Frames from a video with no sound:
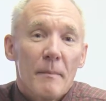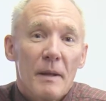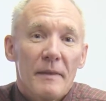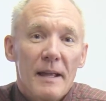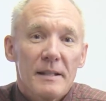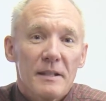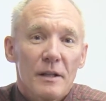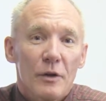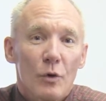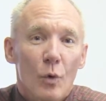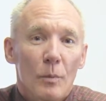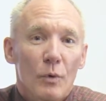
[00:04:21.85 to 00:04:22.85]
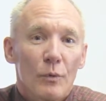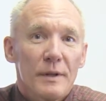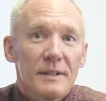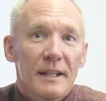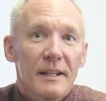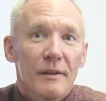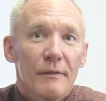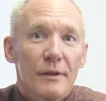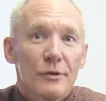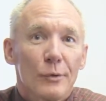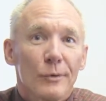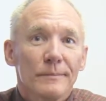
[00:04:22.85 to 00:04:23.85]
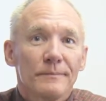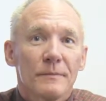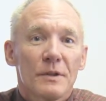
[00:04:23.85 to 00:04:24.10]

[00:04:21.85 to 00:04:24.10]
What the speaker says: but that's in a normal risk individual.